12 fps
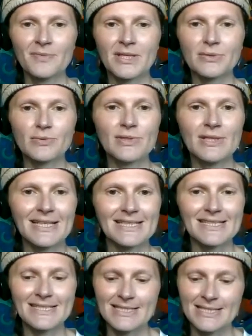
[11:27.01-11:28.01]
They
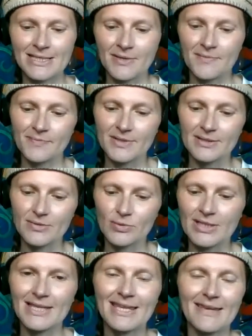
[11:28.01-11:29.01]
realized that only